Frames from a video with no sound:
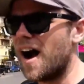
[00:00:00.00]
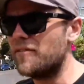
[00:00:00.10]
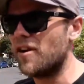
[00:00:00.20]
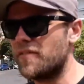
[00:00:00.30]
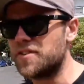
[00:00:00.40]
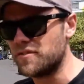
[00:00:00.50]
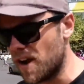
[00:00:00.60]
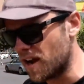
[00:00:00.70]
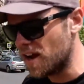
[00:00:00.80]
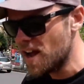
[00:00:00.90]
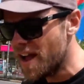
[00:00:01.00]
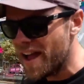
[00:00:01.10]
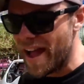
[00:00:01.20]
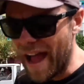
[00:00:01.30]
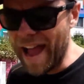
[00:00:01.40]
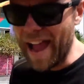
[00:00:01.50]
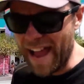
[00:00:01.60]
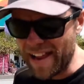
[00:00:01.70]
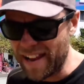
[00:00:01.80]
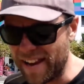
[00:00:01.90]
I've arrived in Tirana,
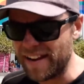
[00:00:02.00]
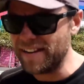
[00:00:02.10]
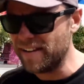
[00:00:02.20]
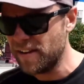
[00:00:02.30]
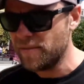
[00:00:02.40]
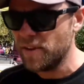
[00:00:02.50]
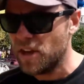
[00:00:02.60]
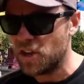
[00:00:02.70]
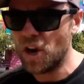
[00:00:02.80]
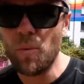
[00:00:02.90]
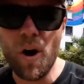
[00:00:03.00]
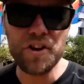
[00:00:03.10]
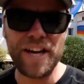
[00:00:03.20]
and you know what?